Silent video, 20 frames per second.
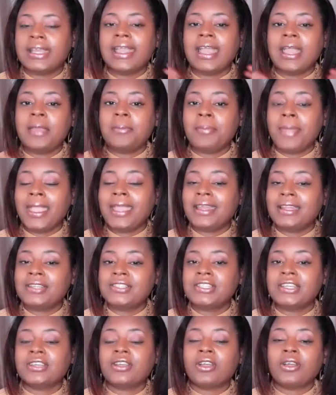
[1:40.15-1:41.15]
and
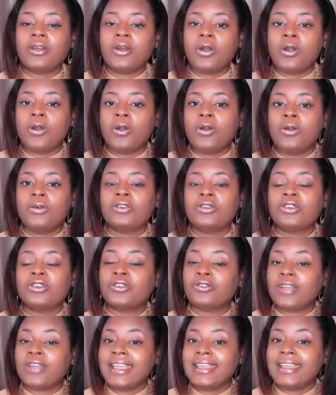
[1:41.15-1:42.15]
managing our own
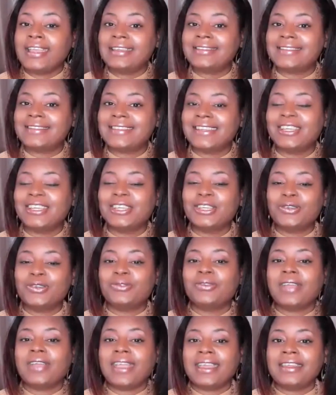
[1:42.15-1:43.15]
great
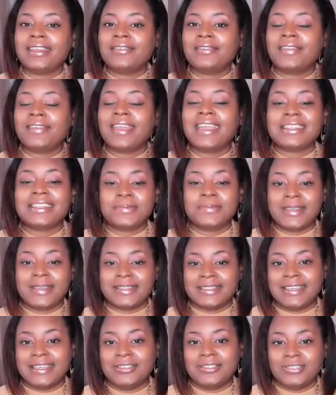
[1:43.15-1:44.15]
creative
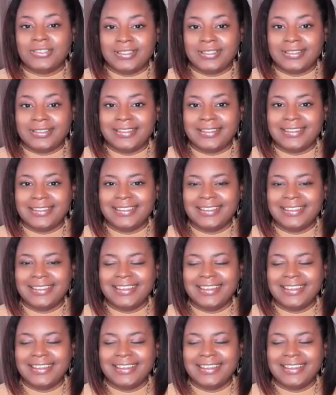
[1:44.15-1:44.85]
expectations.